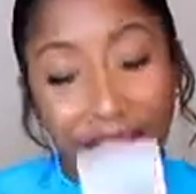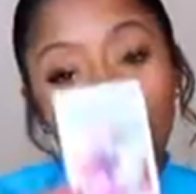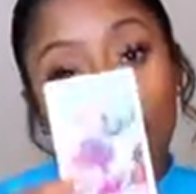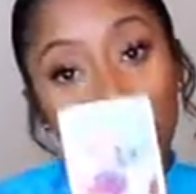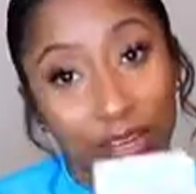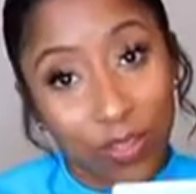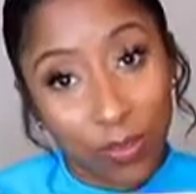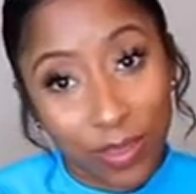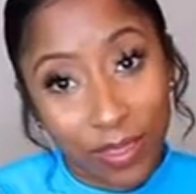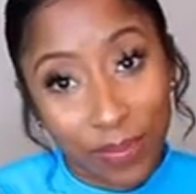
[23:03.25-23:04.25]
the Knight of
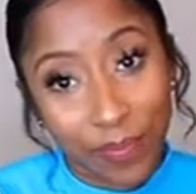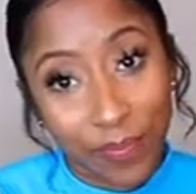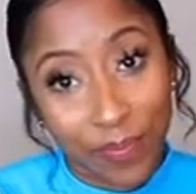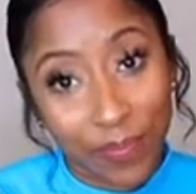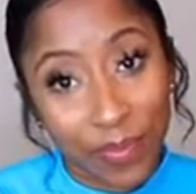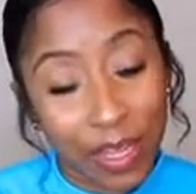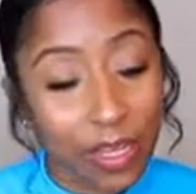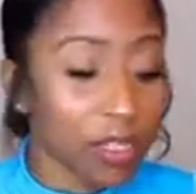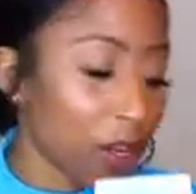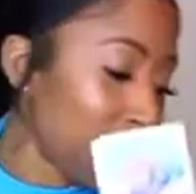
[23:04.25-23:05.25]
Swords.
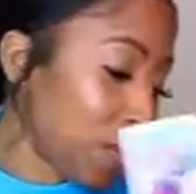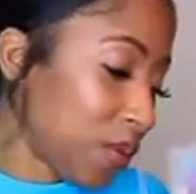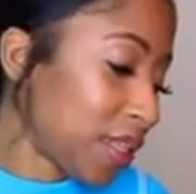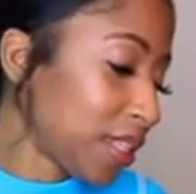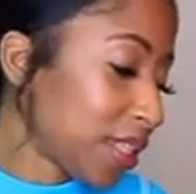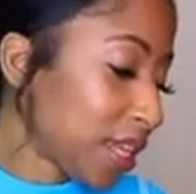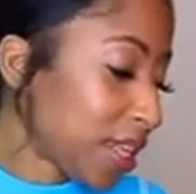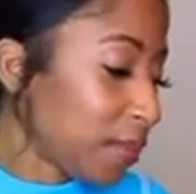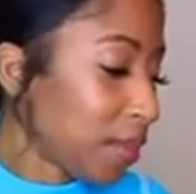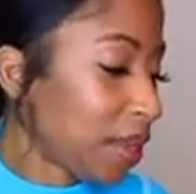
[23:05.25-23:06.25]
So this is
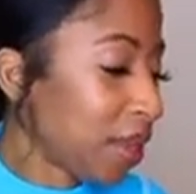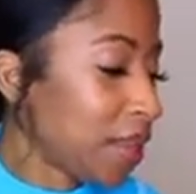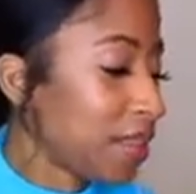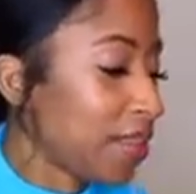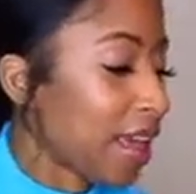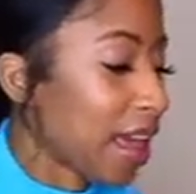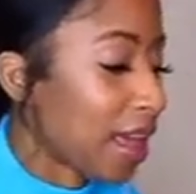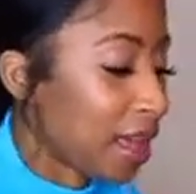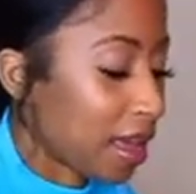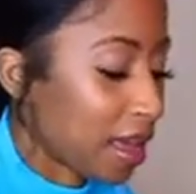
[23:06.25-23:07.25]
telling me
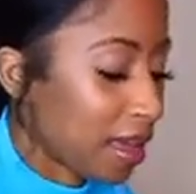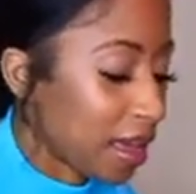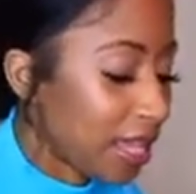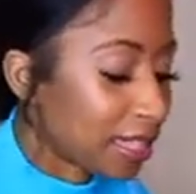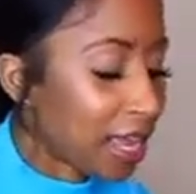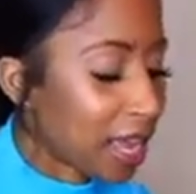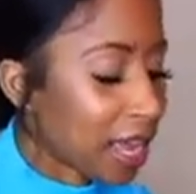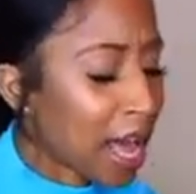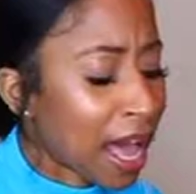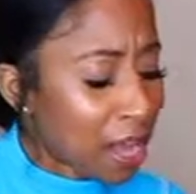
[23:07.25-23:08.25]
that it's like
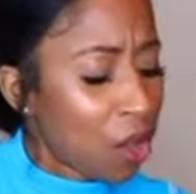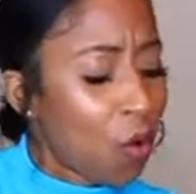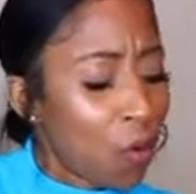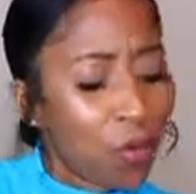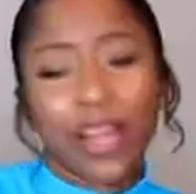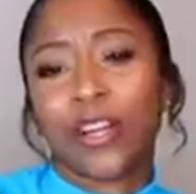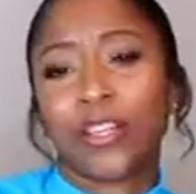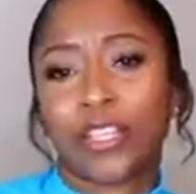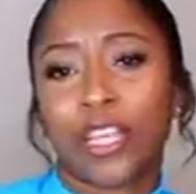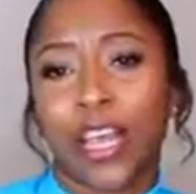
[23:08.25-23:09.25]
hot and cold
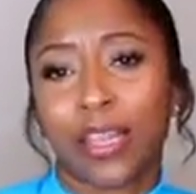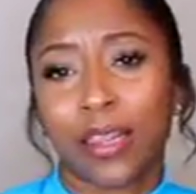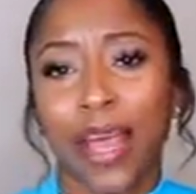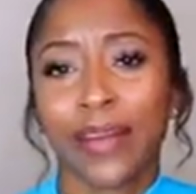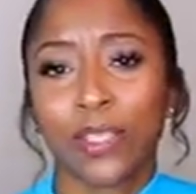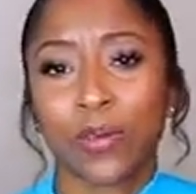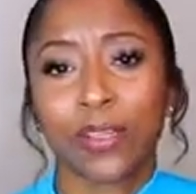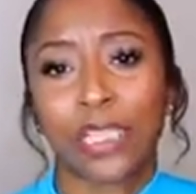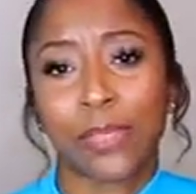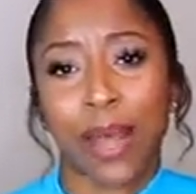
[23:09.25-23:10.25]
energy. Like the Knight of Swords
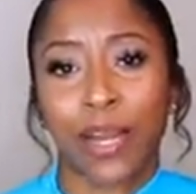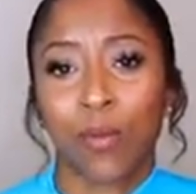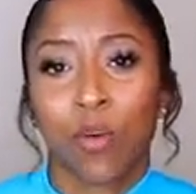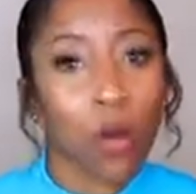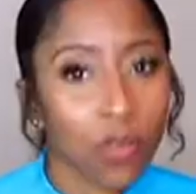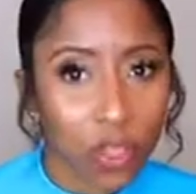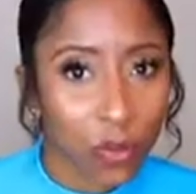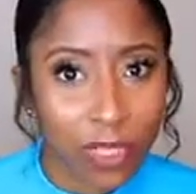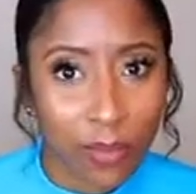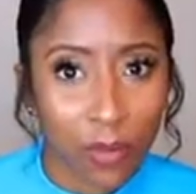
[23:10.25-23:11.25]
is somebody who goes
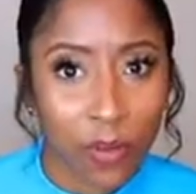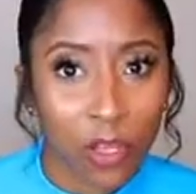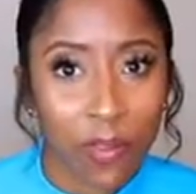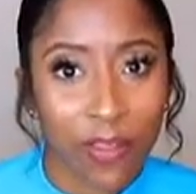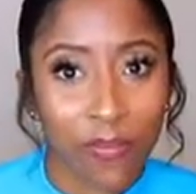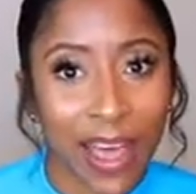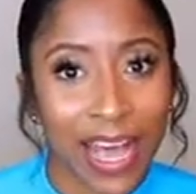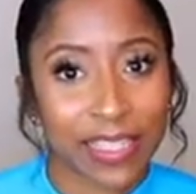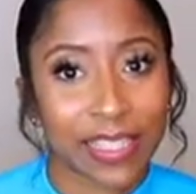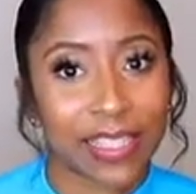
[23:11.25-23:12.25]
towards something really, really
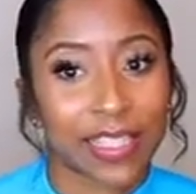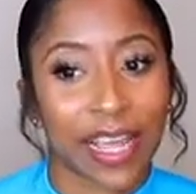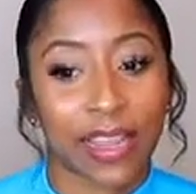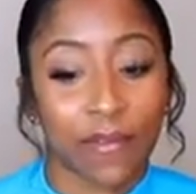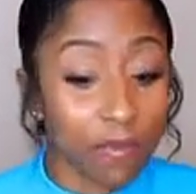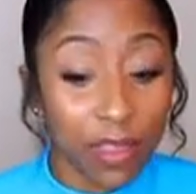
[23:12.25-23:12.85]
fast, and it's like the